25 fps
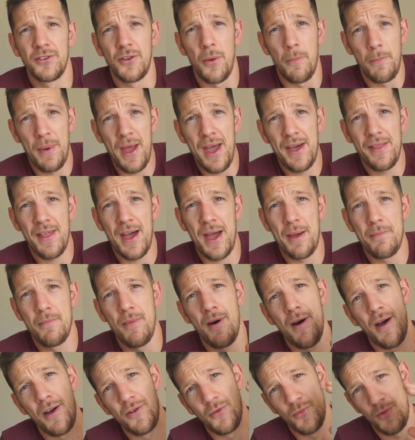bear that in
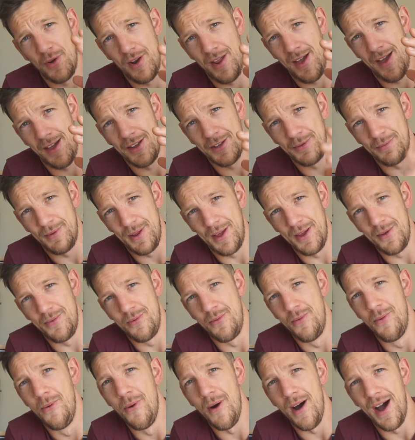mind when I explain
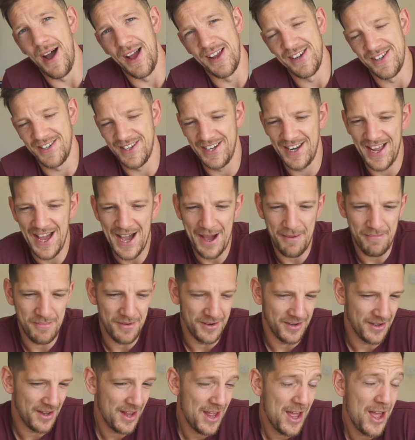what actually
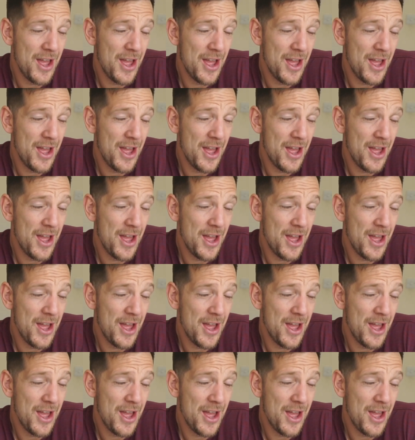happened.